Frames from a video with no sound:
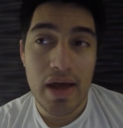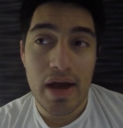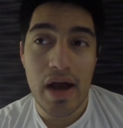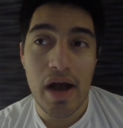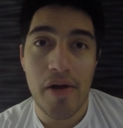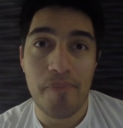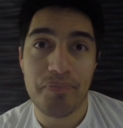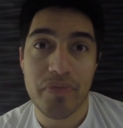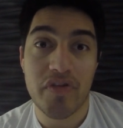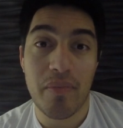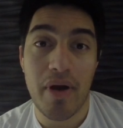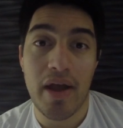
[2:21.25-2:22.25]

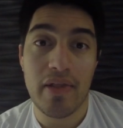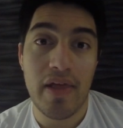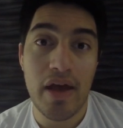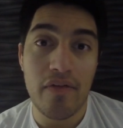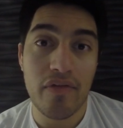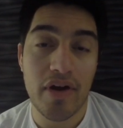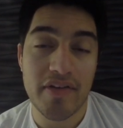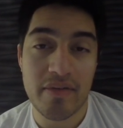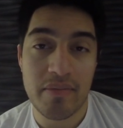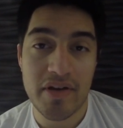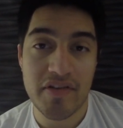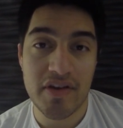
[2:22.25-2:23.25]
So my layover, as I
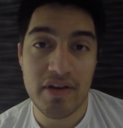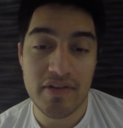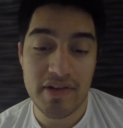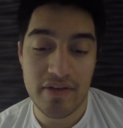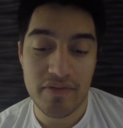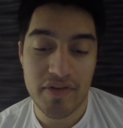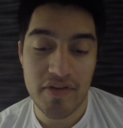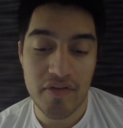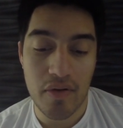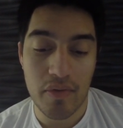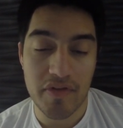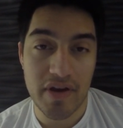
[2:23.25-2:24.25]
mentioned, in San
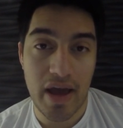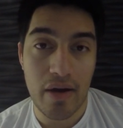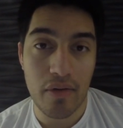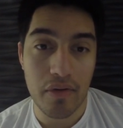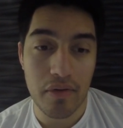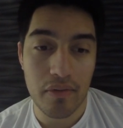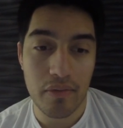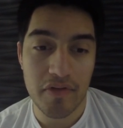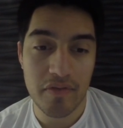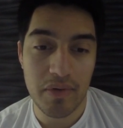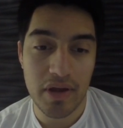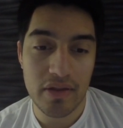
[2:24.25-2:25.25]
Francisco was an hour,
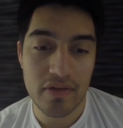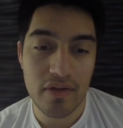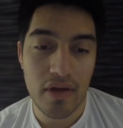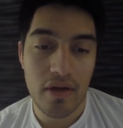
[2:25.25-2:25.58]
which means,